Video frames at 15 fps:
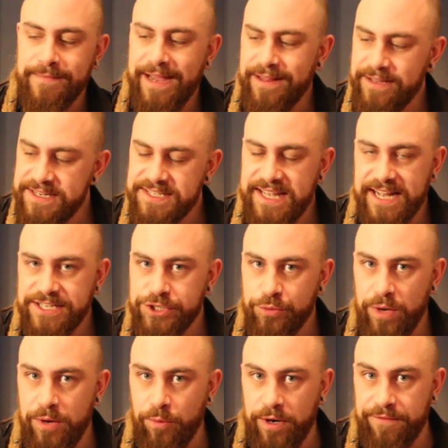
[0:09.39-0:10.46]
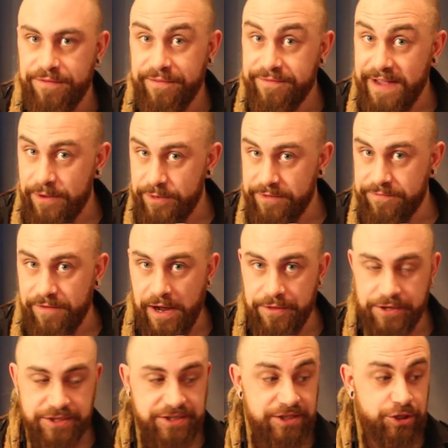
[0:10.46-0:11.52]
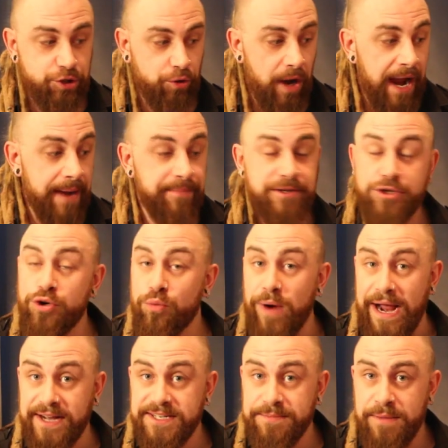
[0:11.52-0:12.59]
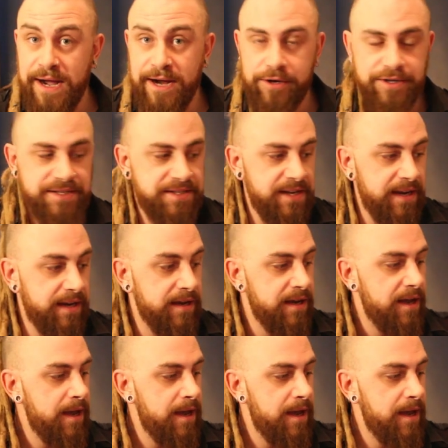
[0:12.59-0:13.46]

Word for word: At least that's the way one of the founding fathers described direct democracy.